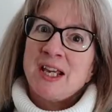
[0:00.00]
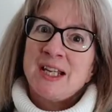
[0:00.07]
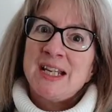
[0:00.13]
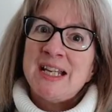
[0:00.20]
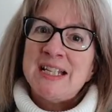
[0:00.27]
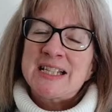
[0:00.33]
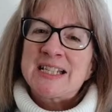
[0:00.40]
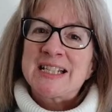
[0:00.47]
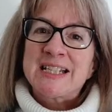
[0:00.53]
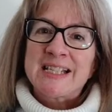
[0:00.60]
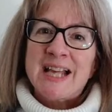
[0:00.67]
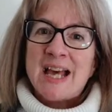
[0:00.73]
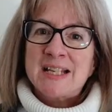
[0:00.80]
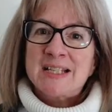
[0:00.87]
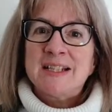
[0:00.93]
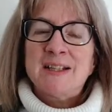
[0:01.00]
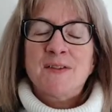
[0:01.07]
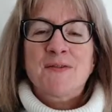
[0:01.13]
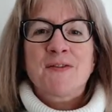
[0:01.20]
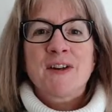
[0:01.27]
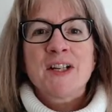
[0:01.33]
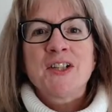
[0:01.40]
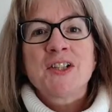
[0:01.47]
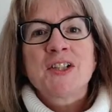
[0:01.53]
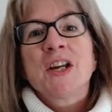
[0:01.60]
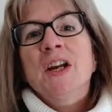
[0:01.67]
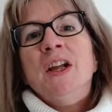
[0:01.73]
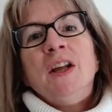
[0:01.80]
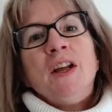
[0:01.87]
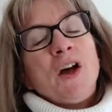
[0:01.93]
It needs to set in the fridge
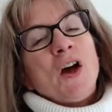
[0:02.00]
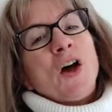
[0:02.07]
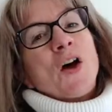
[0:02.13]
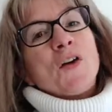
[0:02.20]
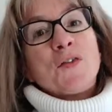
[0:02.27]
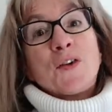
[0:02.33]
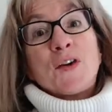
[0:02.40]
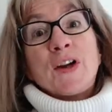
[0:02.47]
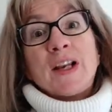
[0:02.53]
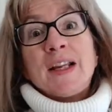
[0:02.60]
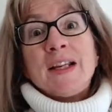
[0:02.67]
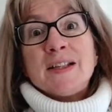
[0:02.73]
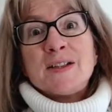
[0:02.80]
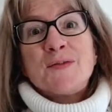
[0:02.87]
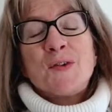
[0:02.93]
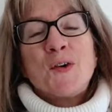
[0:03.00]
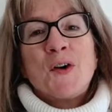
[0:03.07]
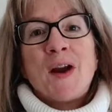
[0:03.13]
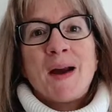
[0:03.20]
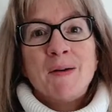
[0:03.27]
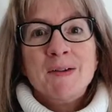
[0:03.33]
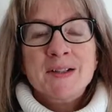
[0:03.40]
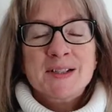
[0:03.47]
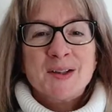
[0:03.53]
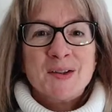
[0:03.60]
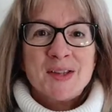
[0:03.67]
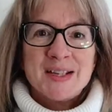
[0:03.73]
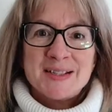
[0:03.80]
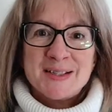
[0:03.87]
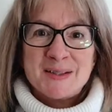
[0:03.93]
for at least 4 hours, so
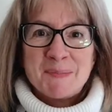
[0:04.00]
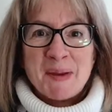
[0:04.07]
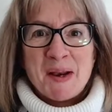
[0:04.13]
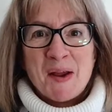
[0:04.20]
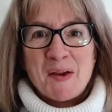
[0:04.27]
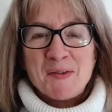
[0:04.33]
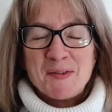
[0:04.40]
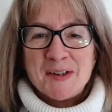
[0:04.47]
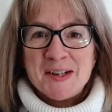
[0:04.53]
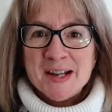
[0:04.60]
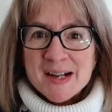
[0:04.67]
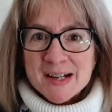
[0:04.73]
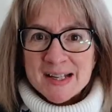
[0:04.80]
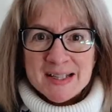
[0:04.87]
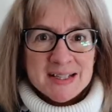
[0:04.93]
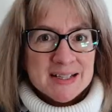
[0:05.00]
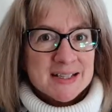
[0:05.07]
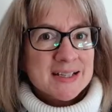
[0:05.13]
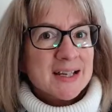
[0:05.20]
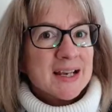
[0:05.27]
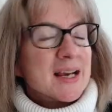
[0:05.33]
this has been overnight.